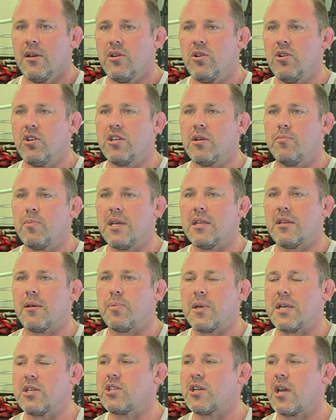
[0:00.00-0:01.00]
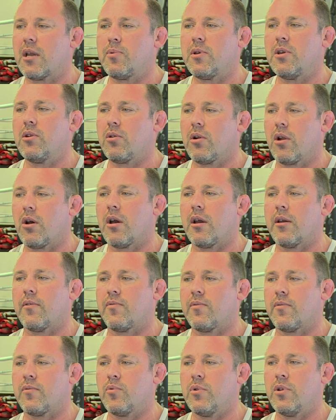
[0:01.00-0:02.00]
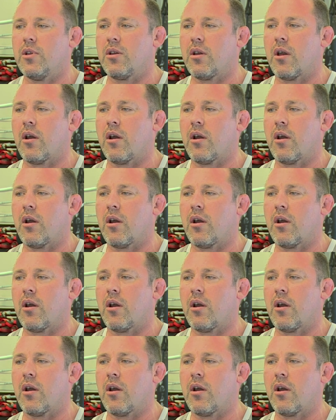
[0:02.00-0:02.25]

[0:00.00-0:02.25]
you should be in the best shape of your life when you